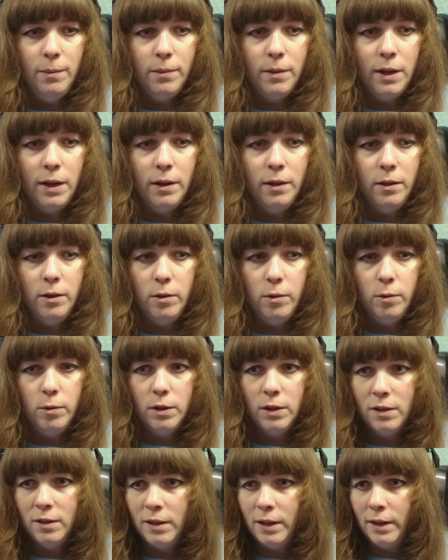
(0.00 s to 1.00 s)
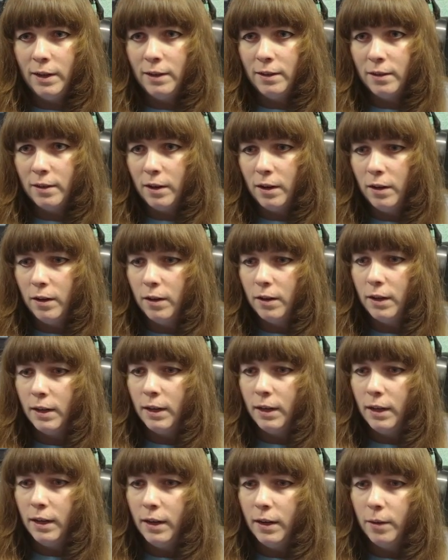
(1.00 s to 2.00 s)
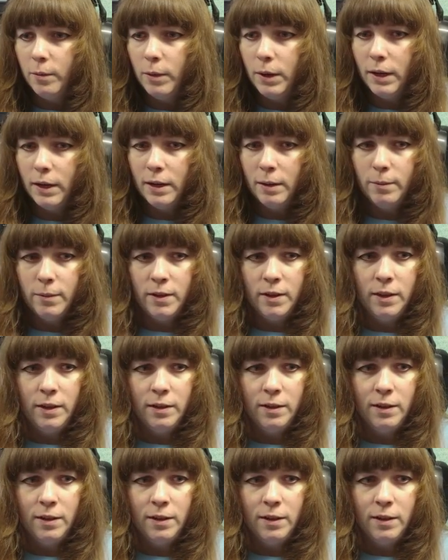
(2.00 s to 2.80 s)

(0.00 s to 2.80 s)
that not all the settings are here when it comes to this.